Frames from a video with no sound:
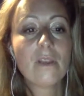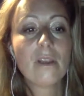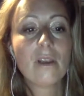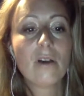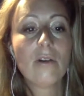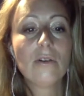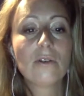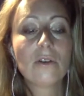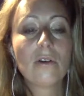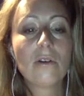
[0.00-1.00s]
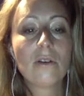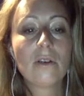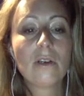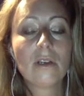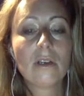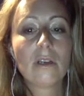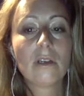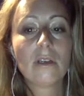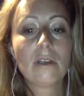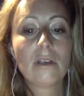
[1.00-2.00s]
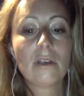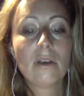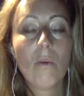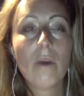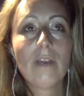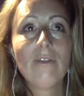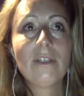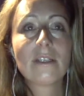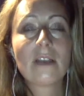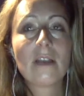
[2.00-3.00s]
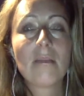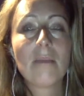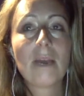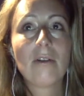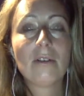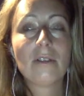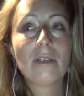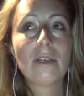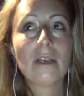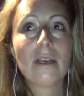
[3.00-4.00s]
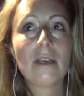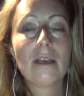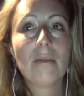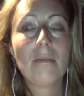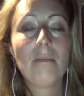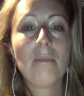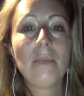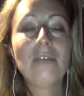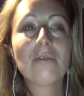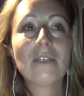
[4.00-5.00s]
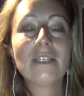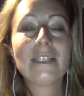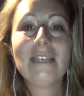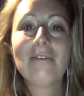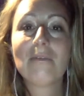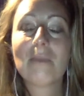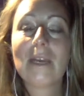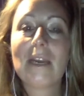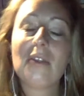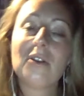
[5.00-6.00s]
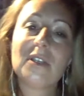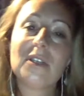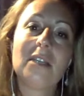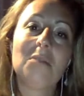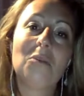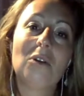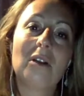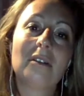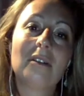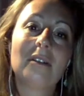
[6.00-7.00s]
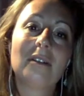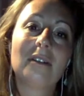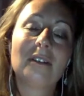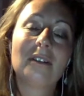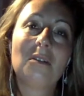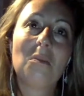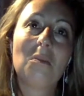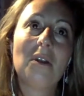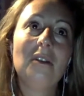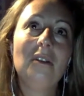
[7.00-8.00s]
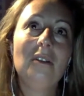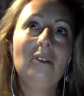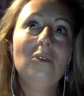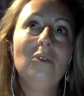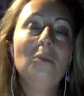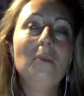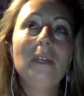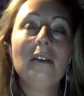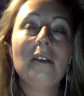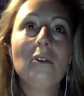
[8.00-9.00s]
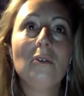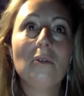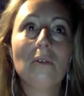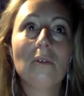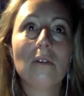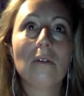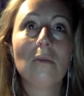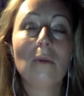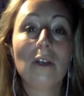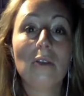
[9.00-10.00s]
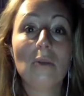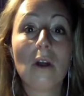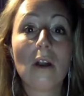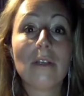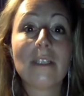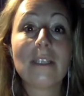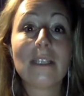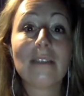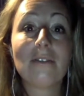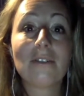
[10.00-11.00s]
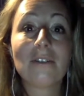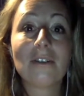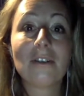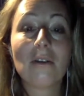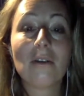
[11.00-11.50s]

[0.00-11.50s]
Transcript: also, what if it's not about being received by others anymore, but you being you, whether you are received or